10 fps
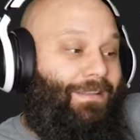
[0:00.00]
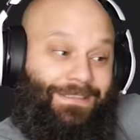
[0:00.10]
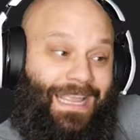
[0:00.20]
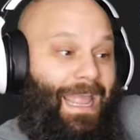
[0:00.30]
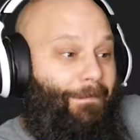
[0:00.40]

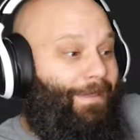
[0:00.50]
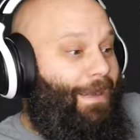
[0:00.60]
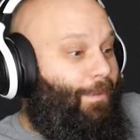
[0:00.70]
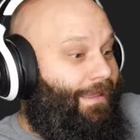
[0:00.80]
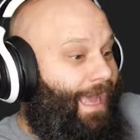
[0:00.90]
Stay Up
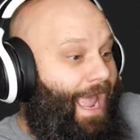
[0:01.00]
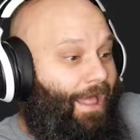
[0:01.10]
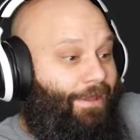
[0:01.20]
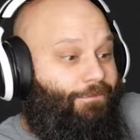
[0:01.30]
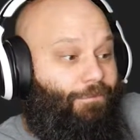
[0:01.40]
Late with Kyle
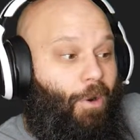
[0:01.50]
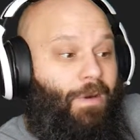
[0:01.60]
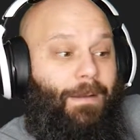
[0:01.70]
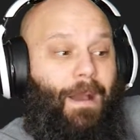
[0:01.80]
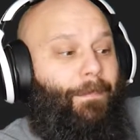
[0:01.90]
has
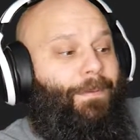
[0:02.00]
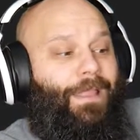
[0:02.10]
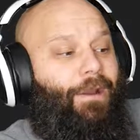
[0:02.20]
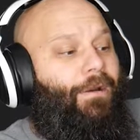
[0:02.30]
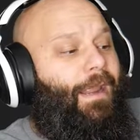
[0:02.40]
grown in
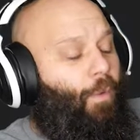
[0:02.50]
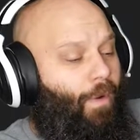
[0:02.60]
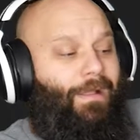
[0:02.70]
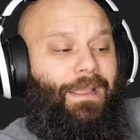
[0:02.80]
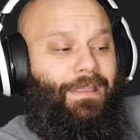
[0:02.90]
popularity
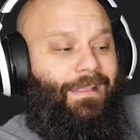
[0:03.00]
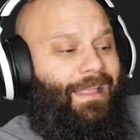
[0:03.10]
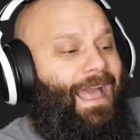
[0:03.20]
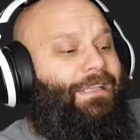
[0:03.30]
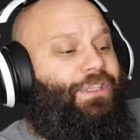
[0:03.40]
quickly in the
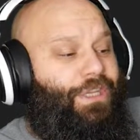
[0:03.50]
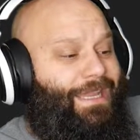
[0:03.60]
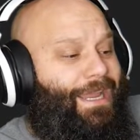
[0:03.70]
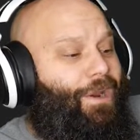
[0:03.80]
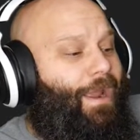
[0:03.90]
last
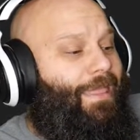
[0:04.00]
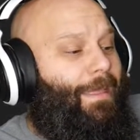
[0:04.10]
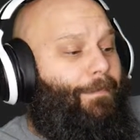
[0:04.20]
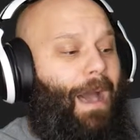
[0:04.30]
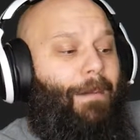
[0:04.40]
year, and
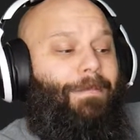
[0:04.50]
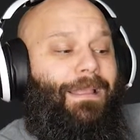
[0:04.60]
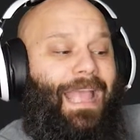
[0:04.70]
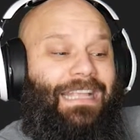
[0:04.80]
the public